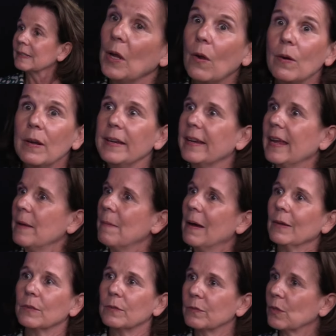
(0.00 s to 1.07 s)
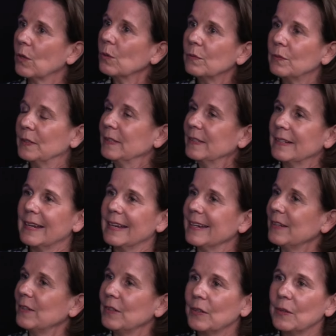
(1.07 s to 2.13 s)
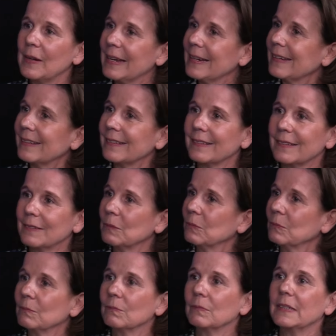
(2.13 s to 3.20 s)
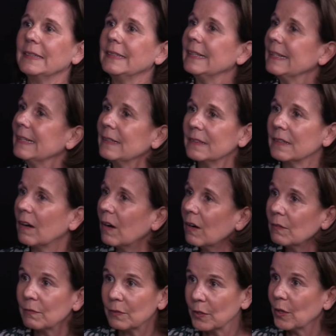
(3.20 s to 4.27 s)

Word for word: We only came out of COVID, like you know, like a year and a half